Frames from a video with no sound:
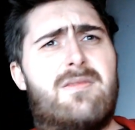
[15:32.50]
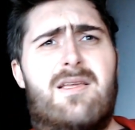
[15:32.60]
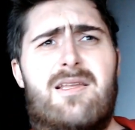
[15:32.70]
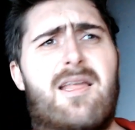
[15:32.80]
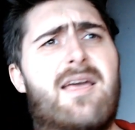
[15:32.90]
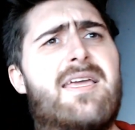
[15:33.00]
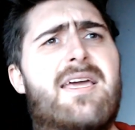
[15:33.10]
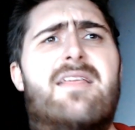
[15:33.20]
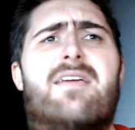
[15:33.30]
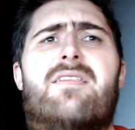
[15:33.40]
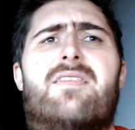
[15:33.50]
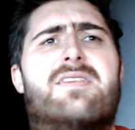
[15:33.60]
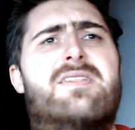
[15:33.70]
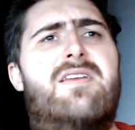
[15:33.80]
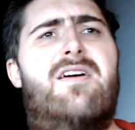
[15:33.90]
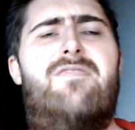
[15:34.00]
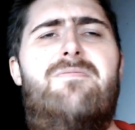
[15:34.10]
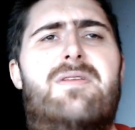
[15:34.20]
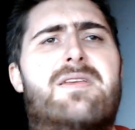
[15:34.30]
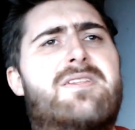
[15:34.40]
like any of this stuff,
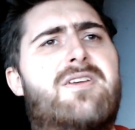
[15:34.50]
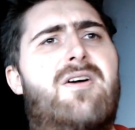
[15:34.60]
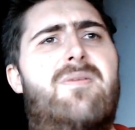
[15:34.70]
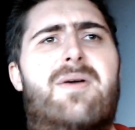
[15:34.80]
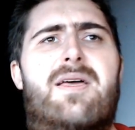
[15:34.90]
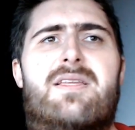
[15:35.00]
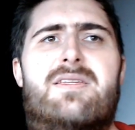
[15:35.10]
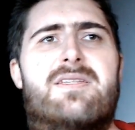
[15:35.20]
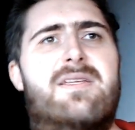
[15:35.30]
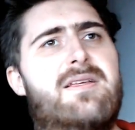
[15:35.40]
please comment,